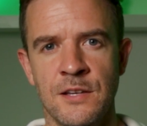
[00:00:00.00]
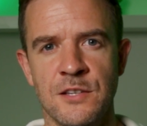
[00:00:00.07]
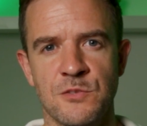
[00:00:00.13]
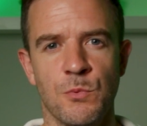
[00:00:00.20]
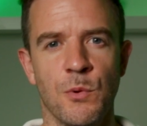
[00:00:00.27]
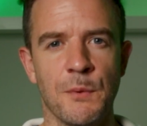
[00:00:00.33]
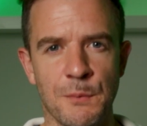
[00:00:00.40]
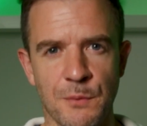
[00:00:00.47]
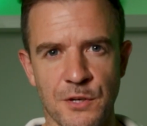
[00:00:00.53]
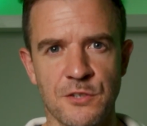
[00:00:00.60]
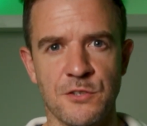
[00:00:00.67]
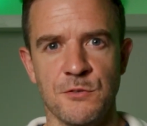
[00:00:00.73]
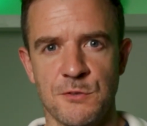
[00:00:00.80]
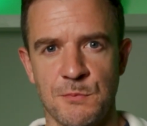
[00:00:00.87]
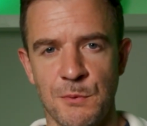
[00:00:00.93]
So what we want
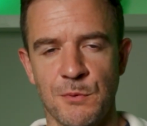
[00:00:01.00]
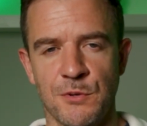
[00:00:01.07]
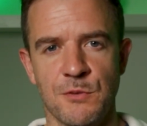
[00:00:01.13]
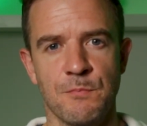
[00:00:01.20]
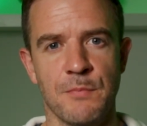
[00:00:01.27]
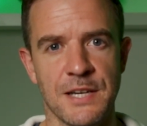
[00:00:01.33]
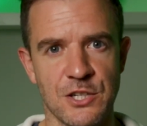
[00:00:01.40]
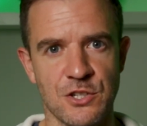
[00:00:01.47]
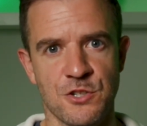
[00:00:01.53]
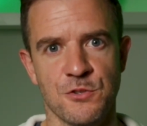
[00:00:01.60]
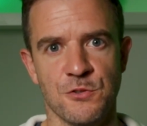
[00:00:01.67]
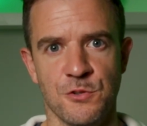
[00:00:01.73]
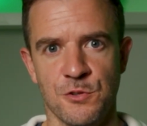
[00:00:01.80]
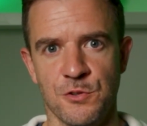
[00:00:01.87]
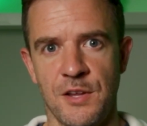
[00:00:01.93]
to do is we want to make
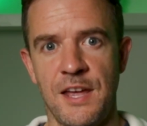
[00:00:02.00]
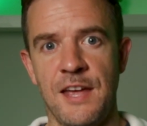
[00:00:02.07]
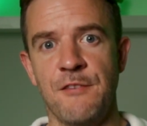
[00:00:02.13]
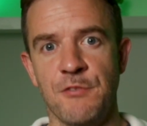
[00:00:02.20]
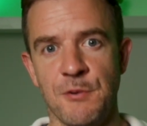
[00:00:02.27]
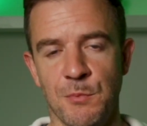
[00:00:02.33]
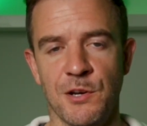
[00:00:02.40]
sure that every